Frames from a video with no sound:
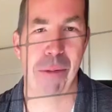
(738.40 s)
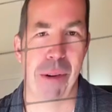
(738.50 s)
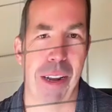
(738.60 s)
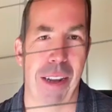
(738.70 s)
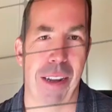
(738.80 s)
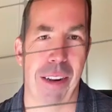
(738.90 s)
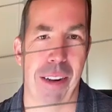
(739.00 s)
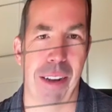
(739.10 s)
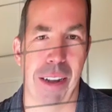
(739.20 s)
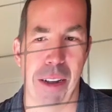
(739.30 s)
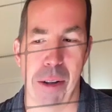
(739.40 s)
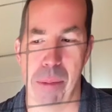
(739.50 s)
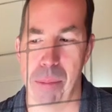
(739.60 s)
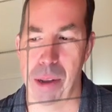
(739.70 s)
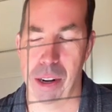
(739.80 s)
we
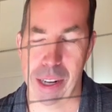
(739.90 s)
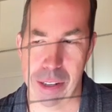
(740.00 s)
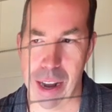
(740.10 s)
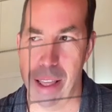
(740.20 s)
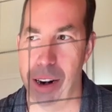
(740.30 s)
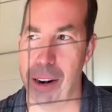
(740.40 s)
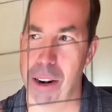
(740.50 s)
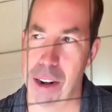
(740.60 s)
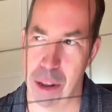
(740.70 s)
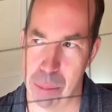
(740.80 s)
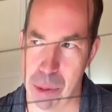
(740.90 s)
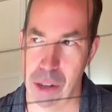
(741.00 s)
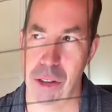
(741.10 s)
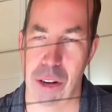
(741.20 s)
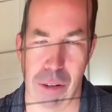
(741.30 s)
um, either get together either in
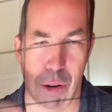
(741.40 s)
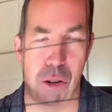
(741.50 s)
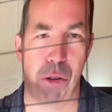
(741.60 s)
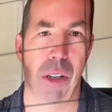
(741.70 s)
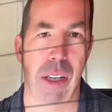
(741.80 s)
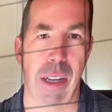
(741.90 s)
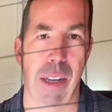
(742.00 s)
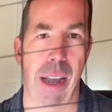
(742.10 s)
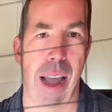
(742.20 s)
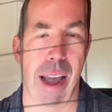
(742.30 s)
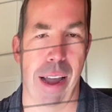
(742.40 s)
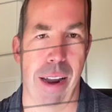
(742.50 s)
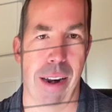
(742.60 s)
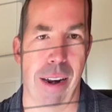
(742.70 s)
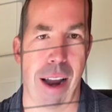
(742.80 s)
person or virtually,
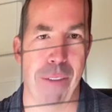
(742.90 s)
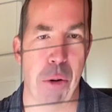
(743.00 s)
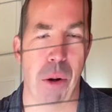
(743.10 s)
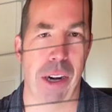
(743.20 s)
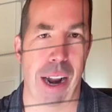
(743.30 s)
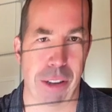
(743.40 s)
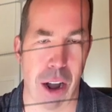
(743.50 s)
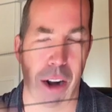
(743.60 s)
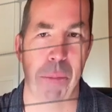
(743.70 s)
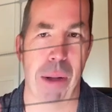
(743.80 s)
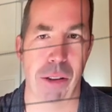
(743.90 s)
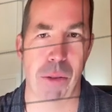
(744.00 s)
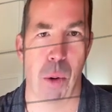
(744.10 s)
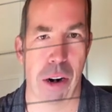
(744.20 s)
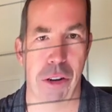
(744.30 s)
and everyone kind of talks about
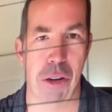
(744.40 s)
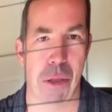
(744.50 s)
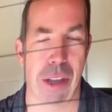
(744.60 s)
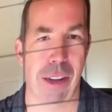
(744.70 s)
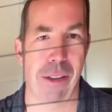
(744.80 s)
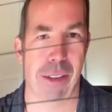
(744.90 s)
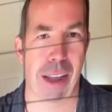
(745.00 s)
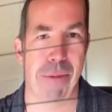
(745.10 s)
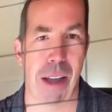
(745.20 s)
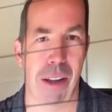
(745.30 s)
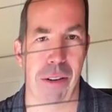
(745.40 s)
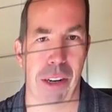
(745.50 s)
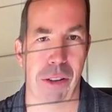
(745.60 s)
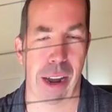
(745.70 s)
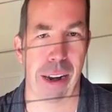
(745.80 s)
one or two things that they found
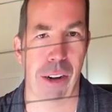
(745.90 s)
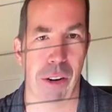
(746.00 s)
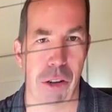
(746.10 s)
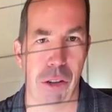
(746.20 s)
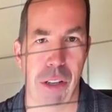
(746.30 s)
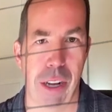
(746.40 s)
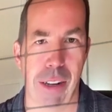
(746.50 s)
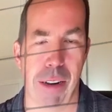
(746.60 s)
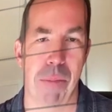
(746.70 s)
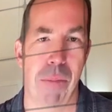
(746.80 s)
exciting or interesting. They